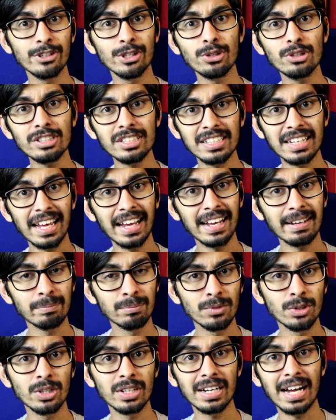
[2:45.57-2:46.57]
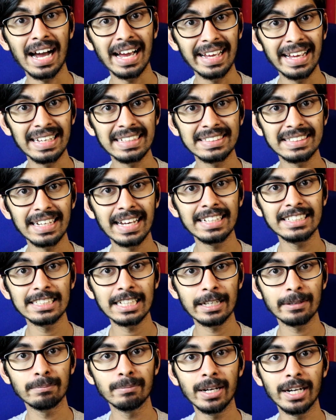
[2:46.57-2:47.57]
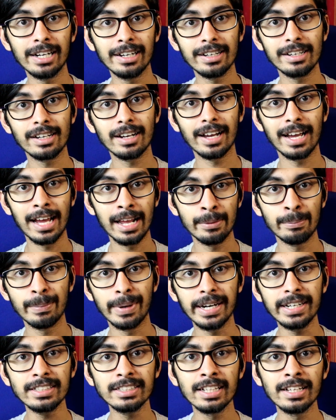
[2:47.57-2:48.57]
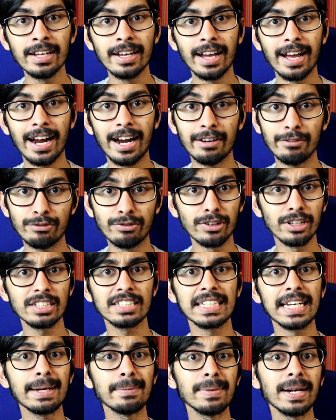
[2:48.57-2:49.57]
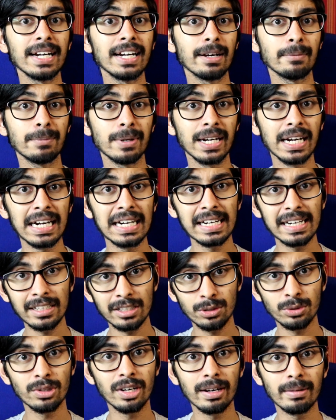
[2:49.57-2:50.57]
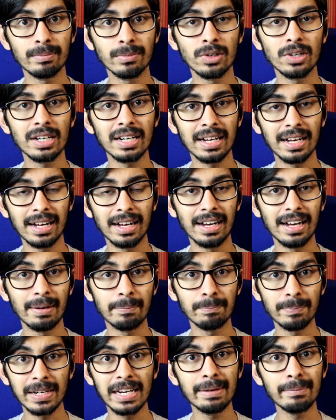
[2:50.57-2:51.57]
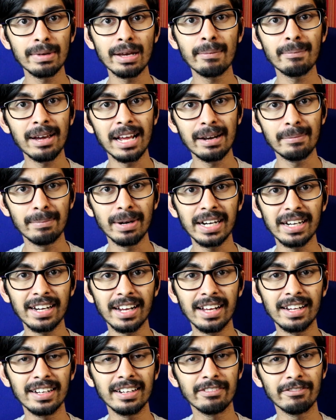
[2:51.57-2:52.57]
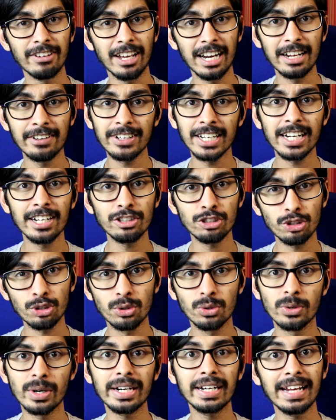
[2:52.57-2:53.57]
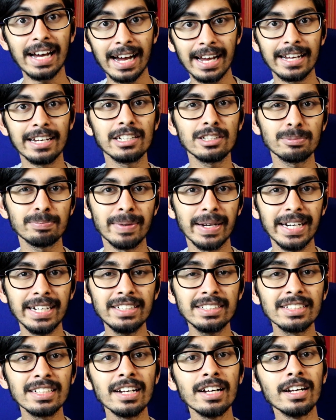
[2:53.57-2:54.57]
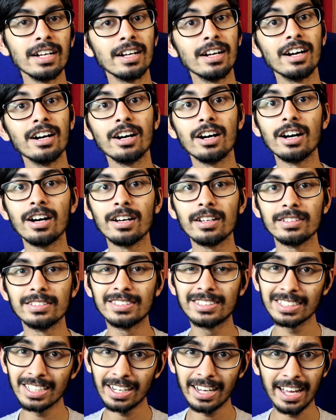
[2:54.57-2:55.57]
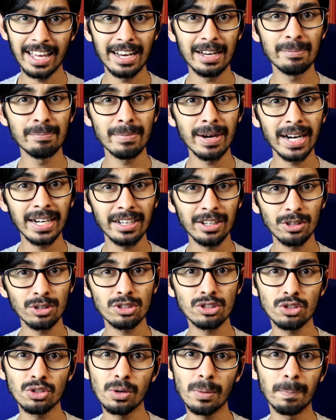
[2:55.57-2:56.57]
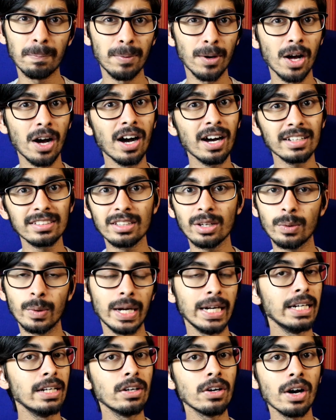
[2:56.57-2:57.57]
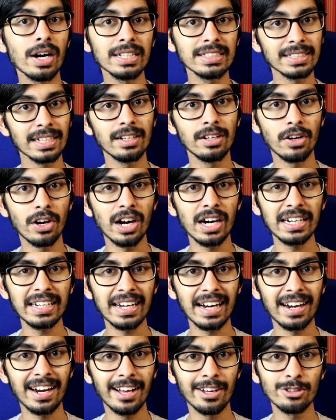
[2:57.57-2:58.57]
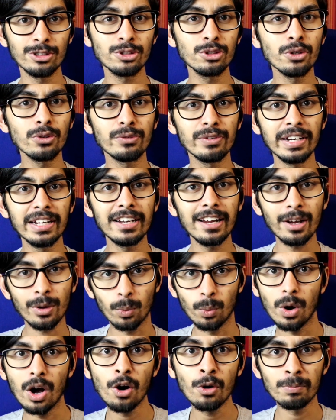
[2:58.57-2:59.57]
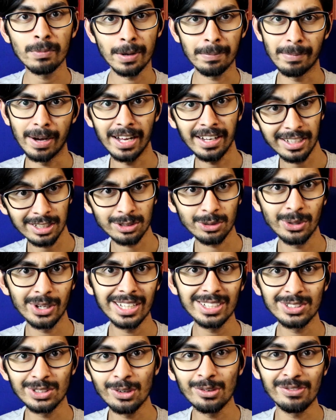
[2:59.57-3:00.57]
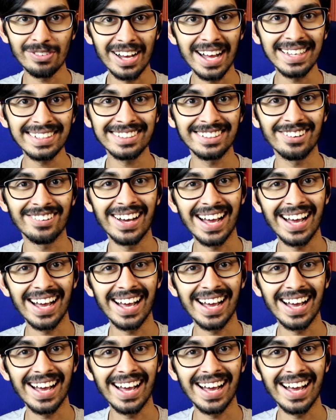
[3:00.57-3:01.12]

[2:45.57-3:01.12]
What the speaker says: used like more ISI segment helmets, and first time I had upgraded to a more premium helmet, and whenever I used to go at higher speeds, the helmet used to block the wind noise a lot, and I used to feel like, wow, my bike is going so fast now.